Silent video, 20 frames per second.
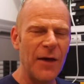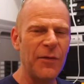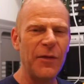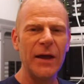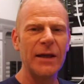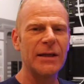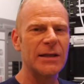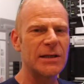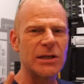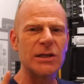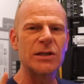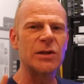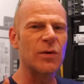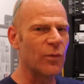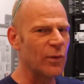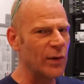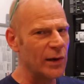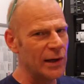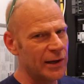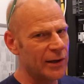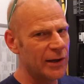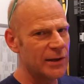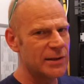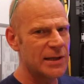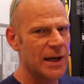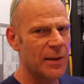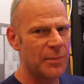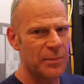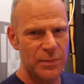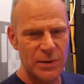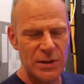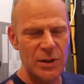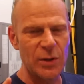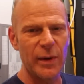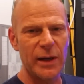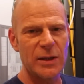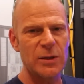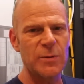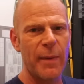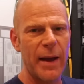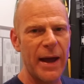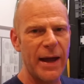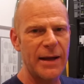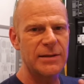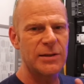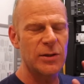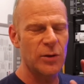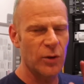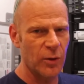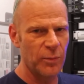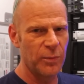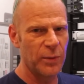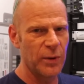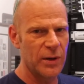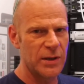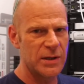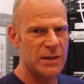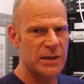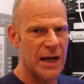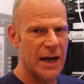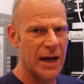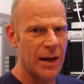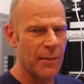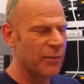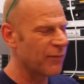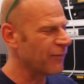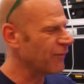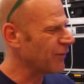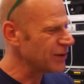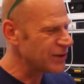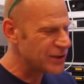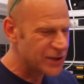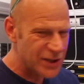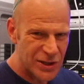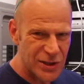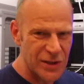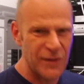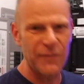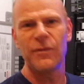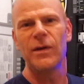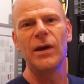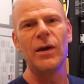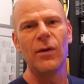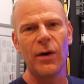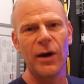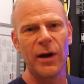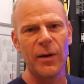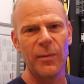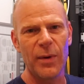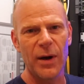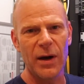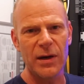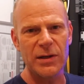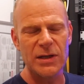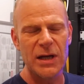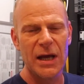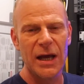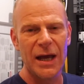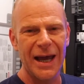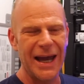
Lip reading: I think this is a really good tip to expand your computer setup for just a few $100